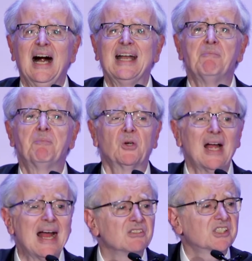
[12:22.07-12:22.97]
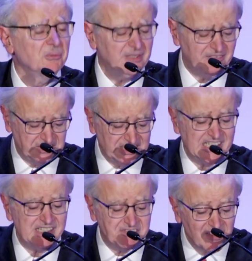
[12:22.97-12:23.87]
I am proud to
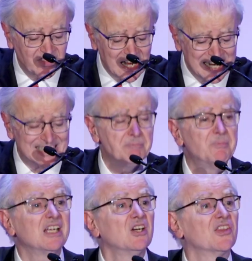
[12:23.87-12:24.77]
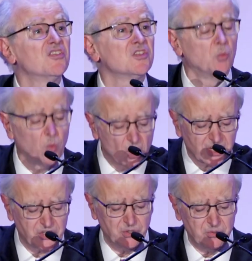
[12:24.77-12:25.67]
receive this honor because of the
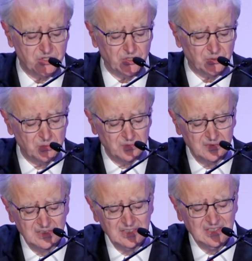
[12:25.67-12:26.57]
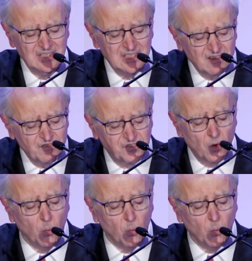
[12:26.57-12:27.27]
work you do for